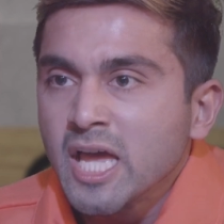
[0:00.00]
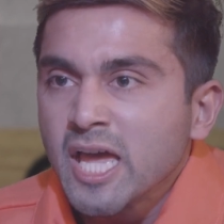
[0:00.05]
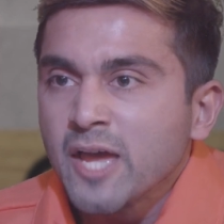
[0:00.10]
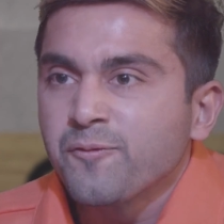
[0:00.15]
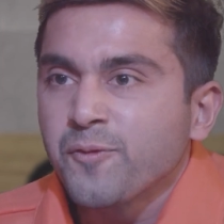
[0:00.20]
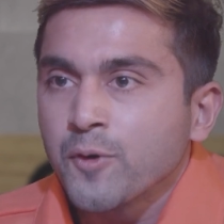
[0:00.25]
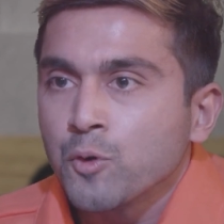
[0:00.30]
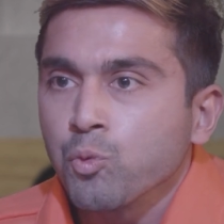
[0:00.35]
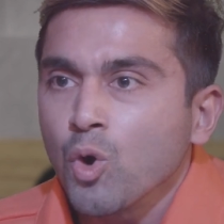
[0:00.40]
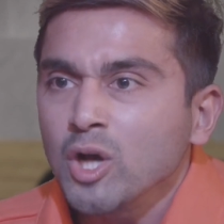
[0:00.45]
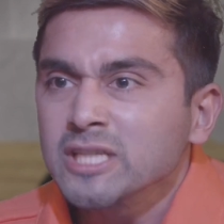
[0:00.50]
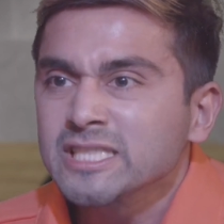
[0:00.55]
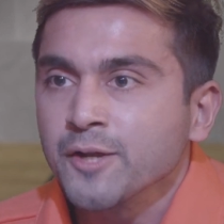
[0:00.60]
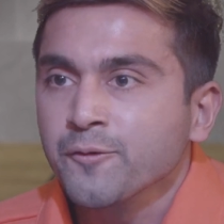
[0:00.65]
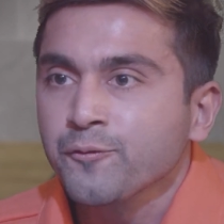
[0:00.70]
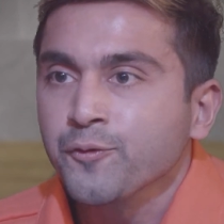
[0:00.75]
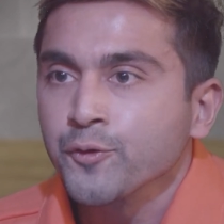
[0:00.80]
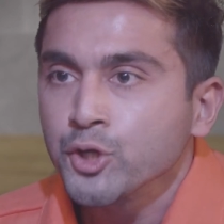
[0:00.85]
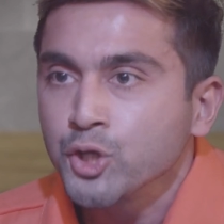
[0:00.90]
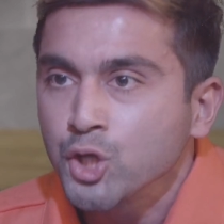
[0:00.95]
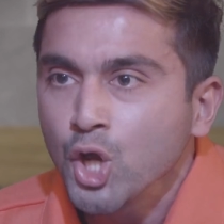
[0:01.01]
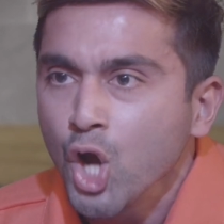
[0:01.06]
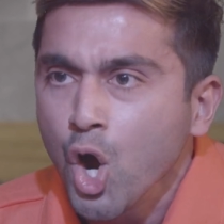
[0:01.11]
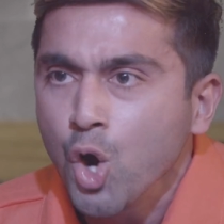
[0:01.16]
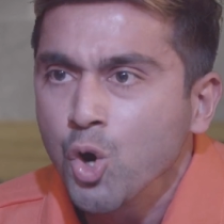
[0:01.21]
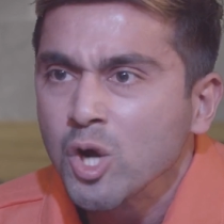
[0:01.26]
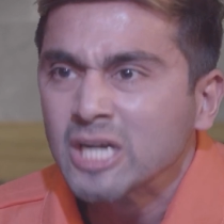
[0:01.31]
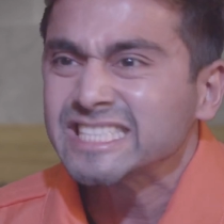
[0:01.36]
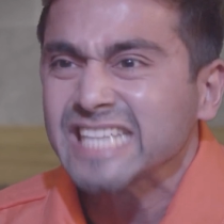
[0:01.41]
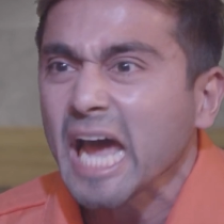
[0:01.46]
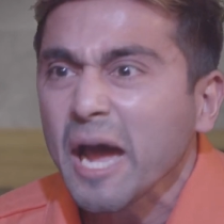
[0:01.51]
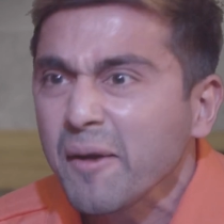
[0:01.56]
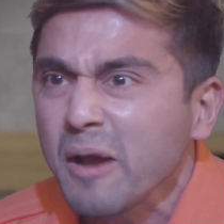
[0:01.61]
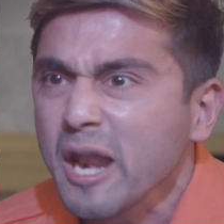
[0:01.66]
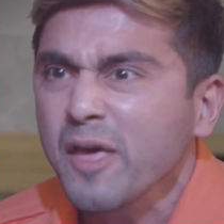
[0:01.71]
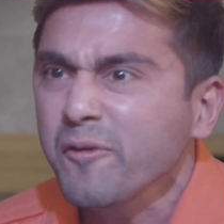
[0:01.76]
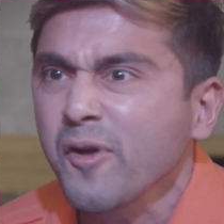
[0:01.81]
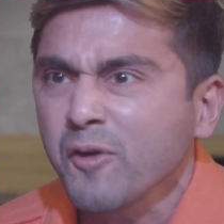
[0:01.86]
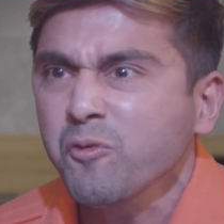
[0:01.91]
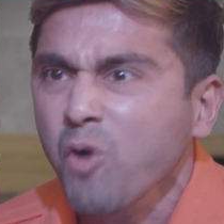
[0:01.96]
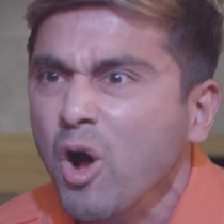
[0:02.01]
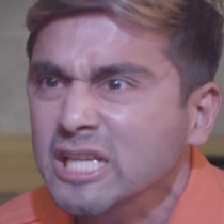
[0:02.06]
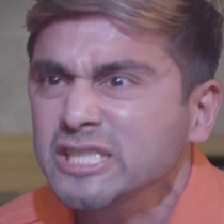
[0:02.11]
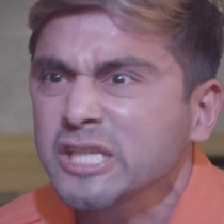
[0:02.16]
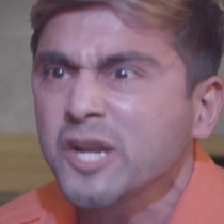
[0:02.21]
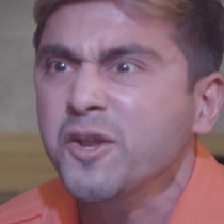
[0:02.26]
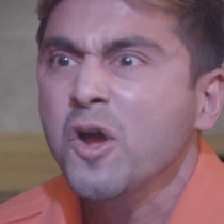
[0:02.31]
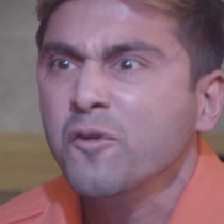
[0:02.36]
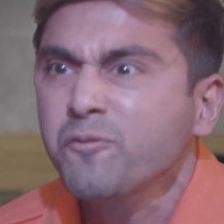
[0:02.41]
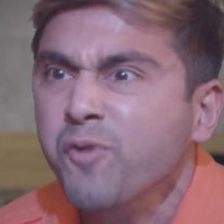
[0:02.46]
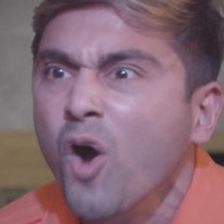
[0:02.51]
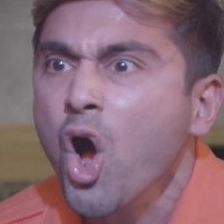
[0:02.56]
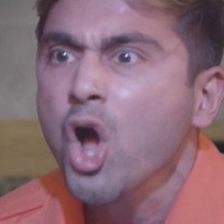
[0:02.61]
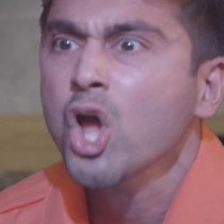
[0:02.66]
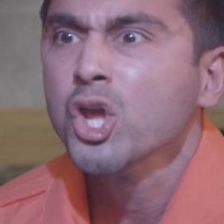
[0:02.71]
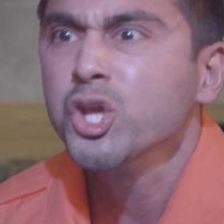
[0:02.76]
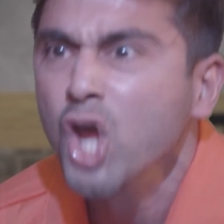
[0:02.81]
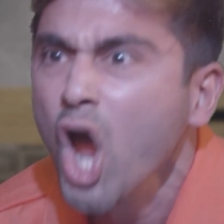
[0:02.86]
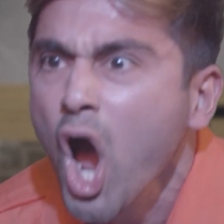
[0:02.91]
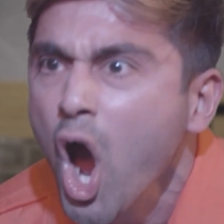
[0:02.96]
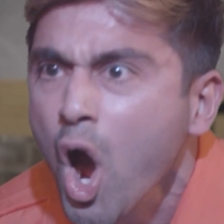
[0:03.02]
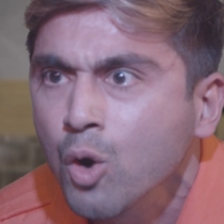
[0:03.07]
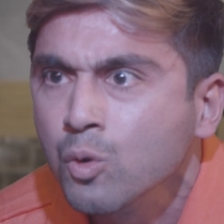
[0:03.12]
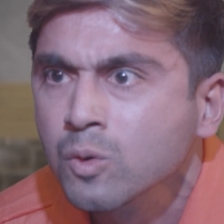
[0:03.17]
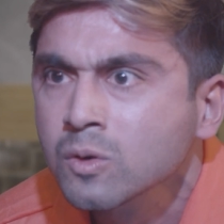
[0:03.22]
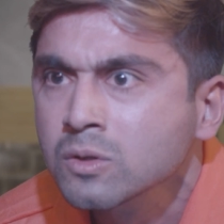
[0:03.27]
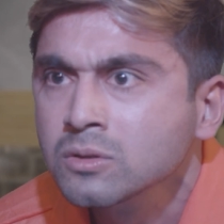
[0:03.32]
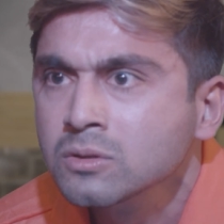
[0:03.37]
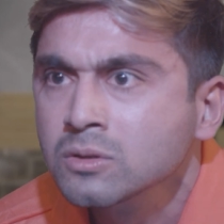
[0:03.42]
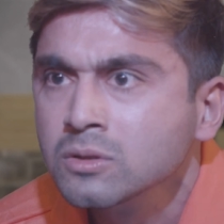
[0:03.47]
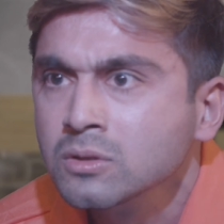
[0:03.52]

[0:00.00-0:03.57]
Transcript: If it wasn't for you, damn it, if it wasn't for you!